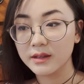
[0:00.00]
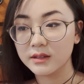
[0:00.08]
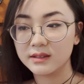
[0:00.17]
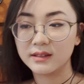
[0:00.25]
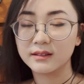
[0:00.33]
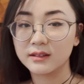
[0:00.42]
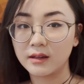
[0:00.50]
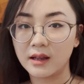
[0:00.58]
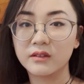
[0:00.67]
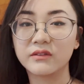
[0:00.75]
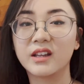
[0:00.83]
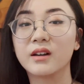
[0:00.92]
to kind
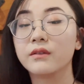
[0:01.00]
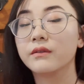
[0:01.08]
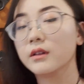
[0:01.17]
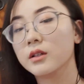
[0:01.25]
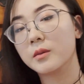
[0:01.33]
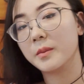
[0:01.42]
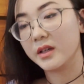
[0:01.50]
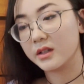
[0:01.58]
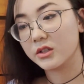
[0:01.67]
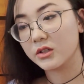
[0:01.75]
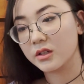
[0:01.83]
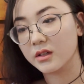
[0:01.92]
of get a fuller
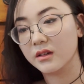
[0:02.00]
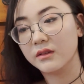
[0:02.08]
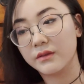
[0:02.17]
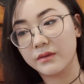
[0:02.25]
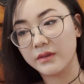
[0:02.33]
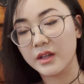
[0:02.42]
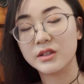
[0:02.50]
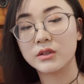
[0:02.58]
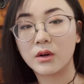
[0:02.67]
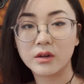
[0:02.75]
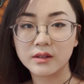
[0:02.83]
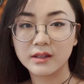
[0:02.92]
picture of his
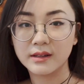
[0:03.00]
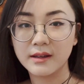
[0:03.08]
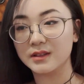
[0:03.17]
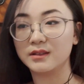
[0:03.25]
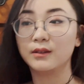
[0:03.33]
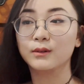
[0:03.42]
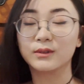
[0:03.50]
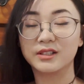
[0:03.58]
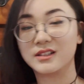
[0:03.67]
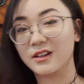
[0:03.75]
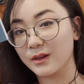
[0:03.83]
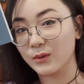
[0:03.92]
arc, so we're
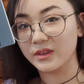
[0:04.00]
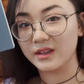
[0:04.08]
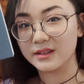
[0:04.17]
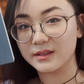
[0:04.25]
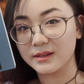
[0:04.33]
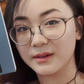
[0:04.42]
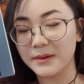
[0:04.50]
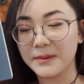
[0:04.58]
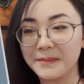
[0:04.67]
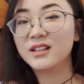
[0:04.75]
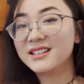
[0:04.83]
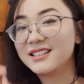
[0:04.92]
starting with this.
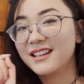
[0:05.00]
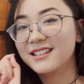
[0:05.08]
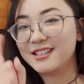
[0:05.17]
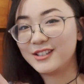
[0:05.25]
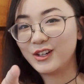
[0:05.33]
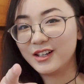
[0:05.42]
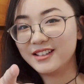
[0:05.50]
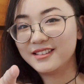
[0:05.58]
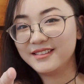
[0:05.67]
Let's get started.